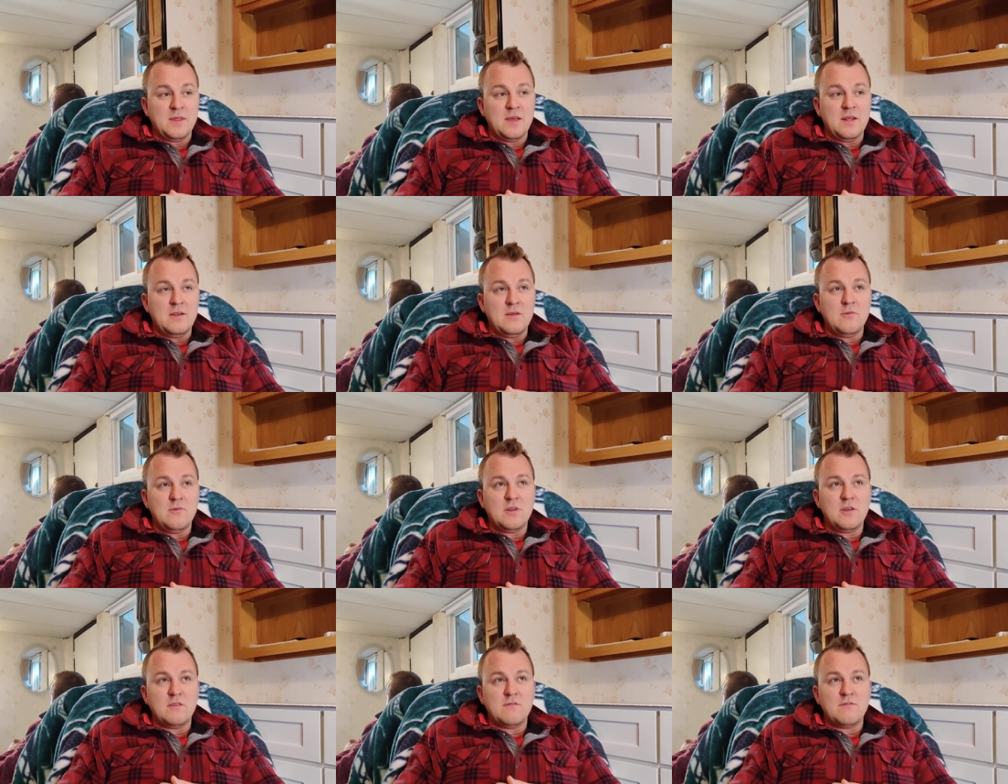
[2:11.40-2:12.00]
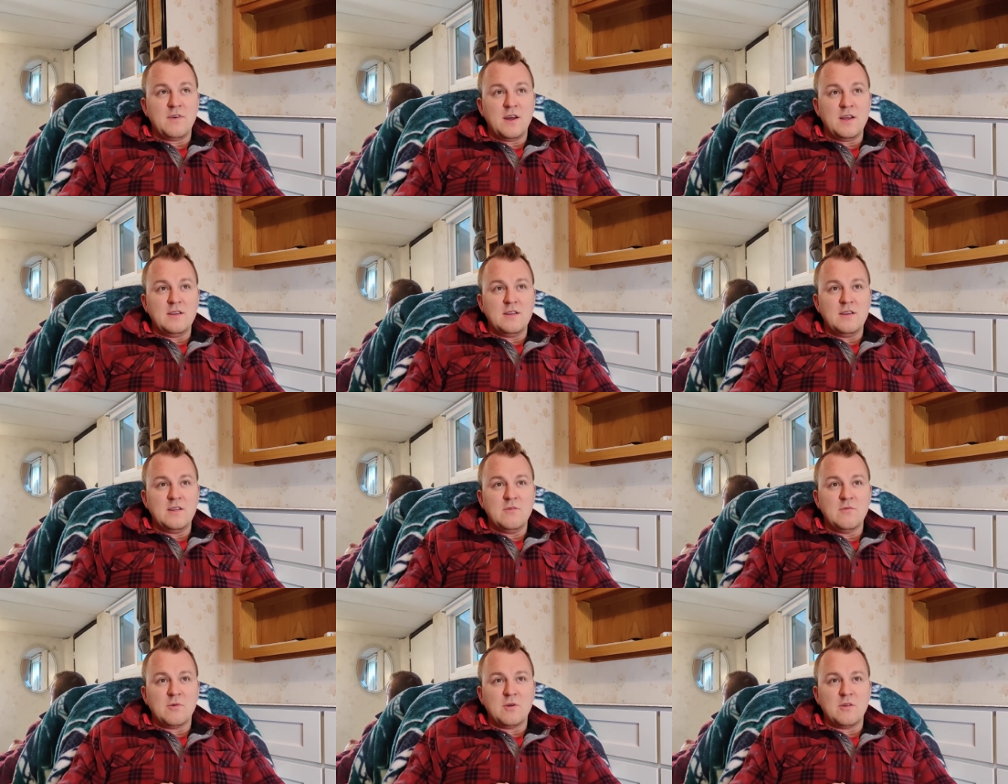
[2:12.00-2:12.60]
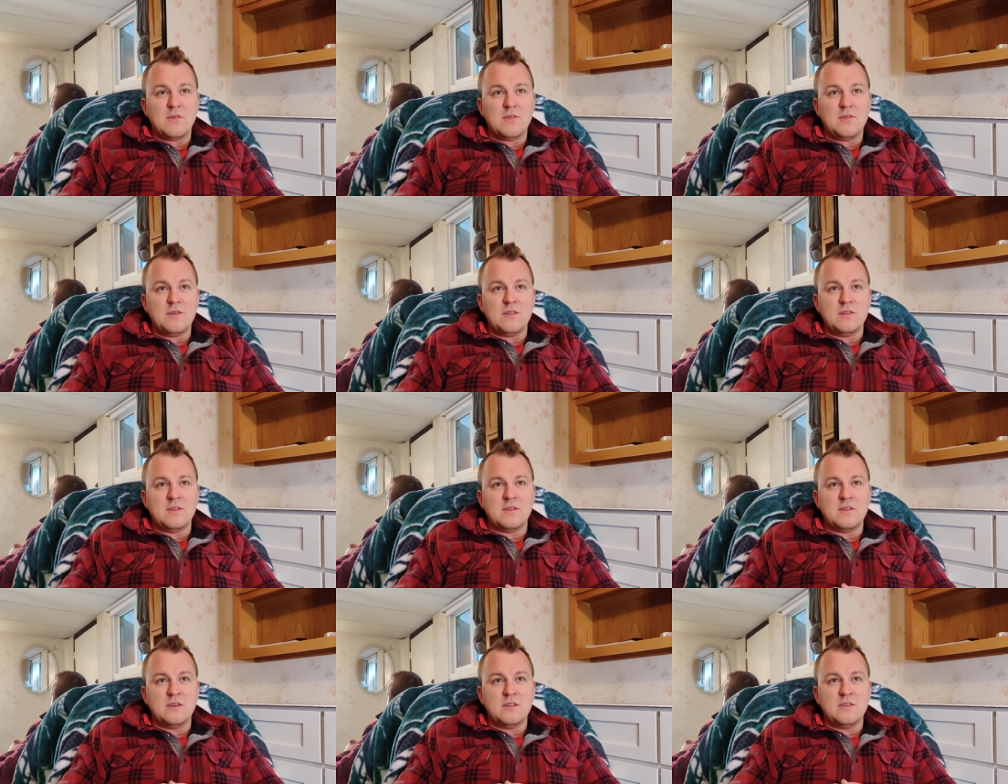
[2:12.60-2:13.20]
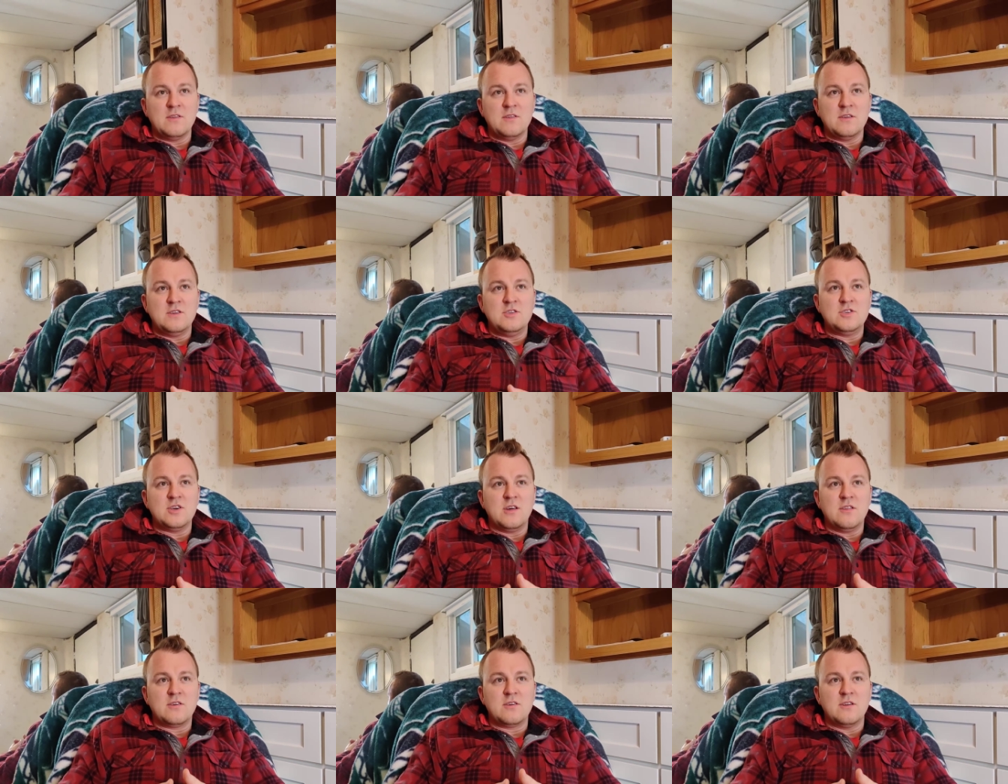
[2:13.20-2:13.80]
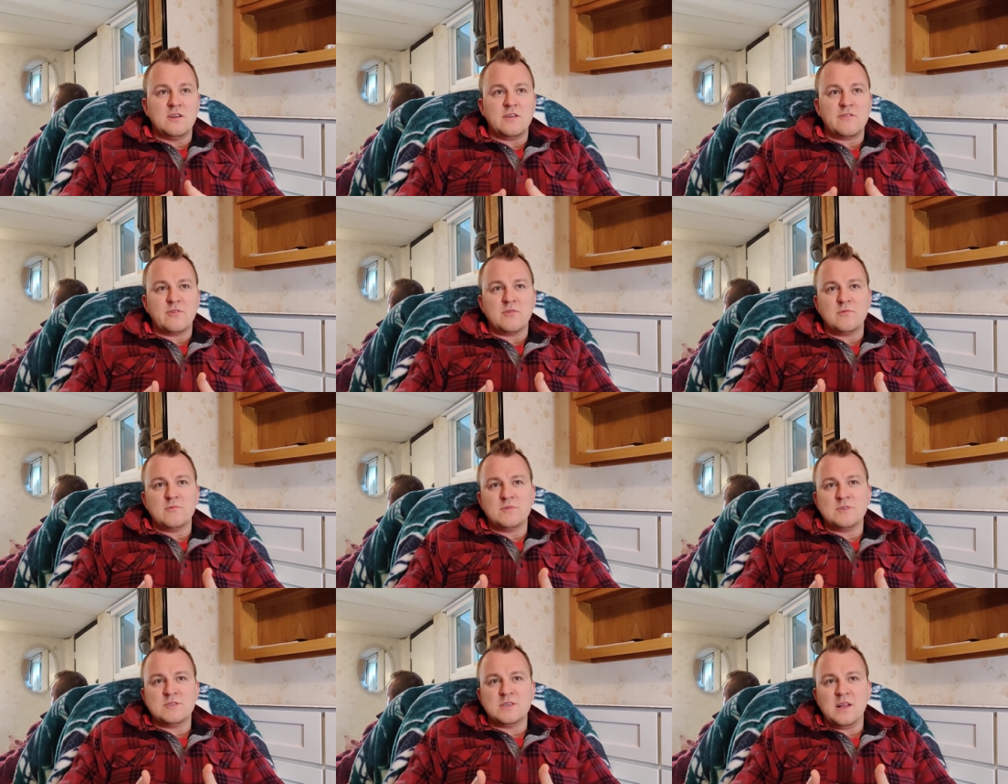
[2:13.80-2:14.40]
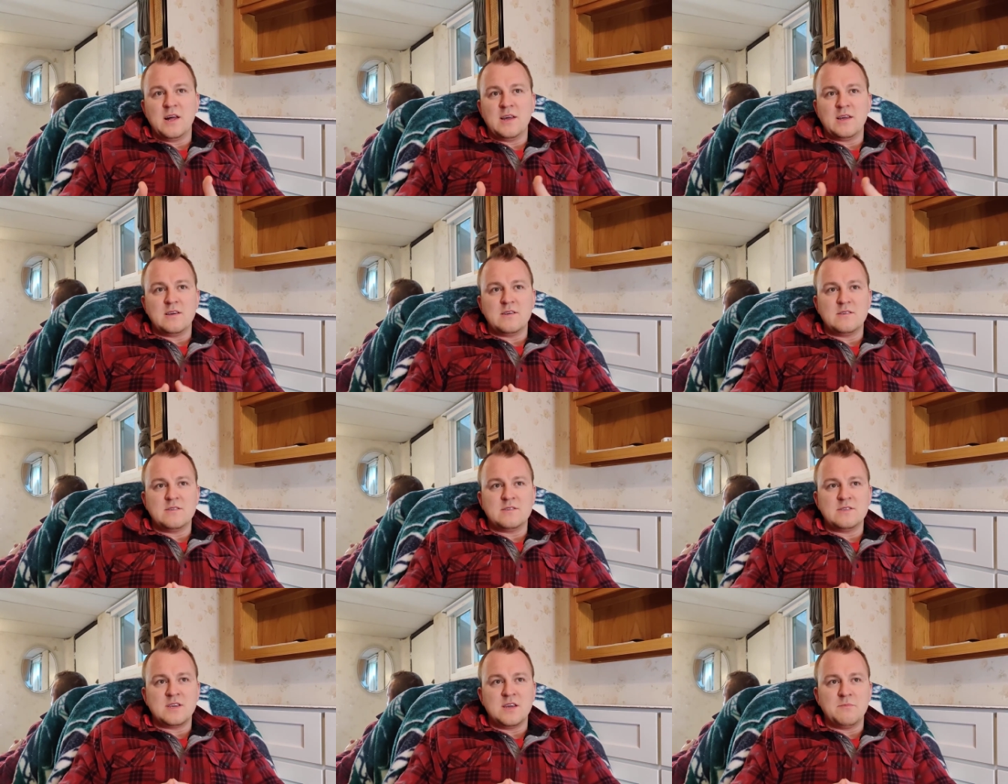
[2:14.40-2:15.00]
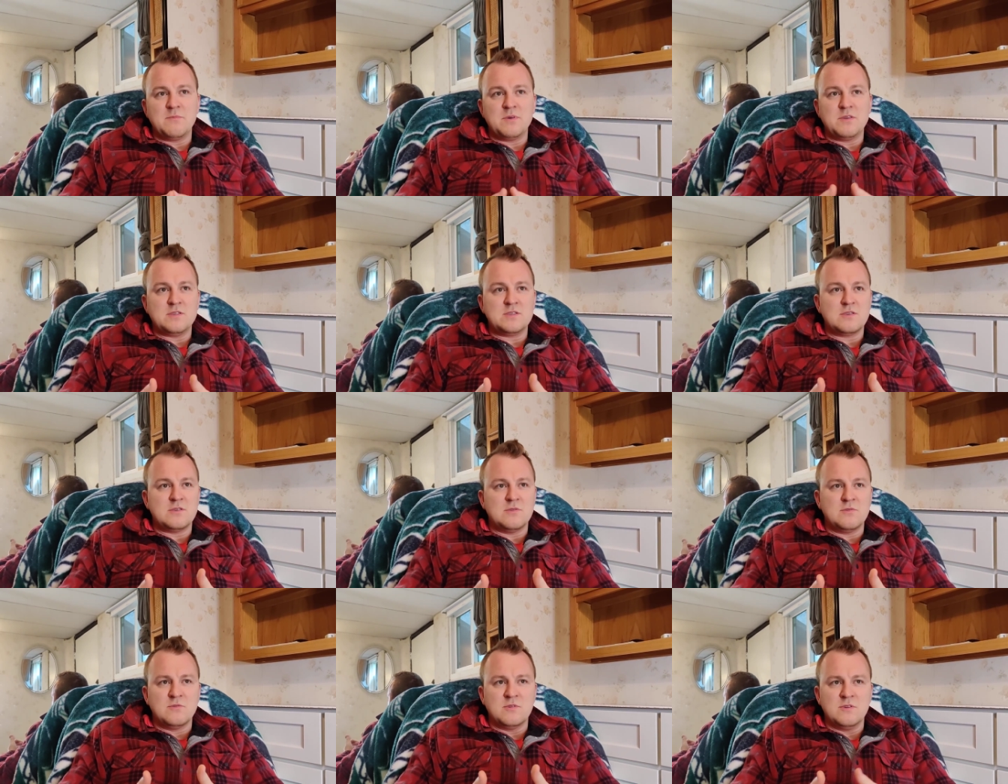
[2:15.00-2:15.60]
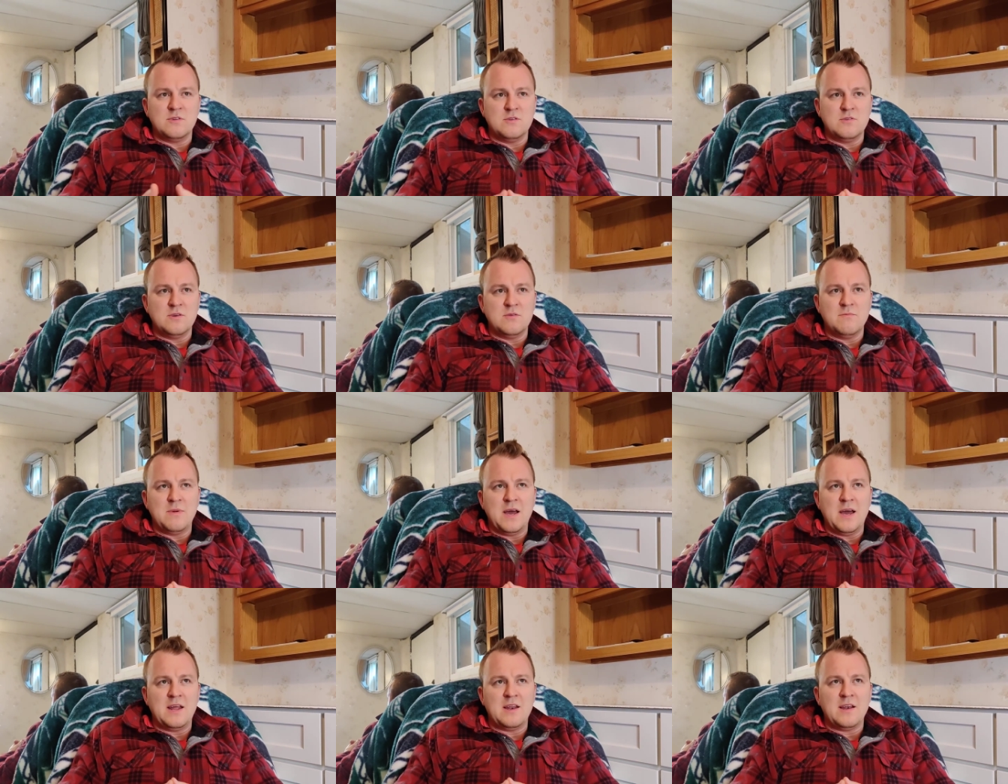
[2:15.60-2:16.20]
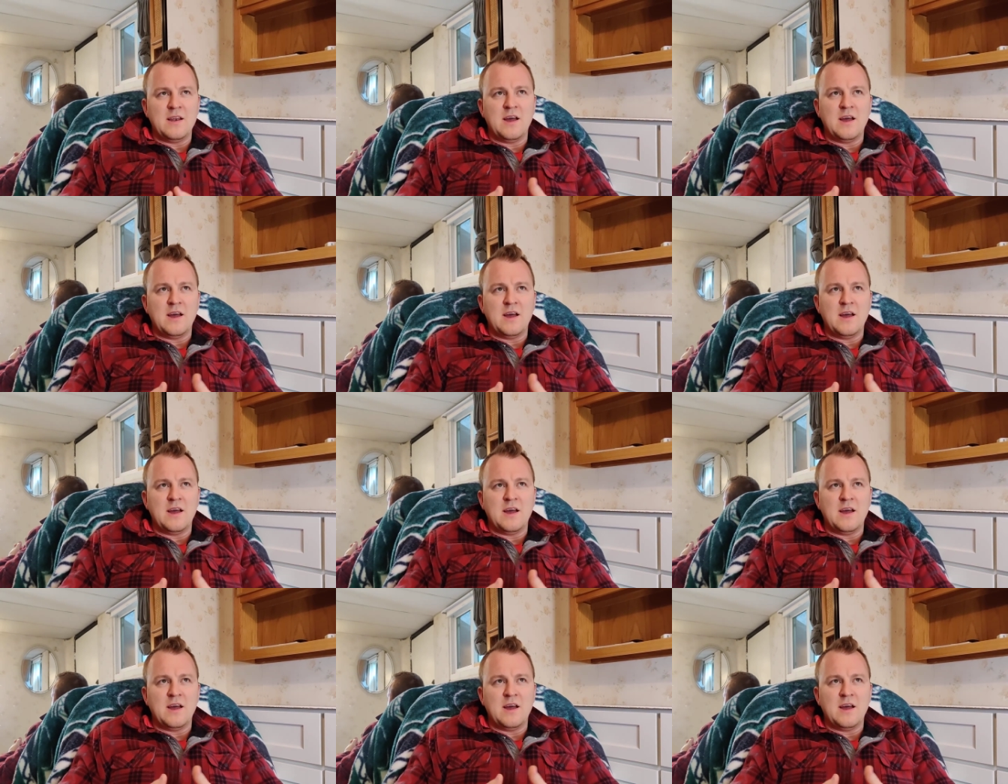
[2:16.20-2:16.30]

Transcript: no one could find any worth in each other, and everyone was like skipping school and doing bad.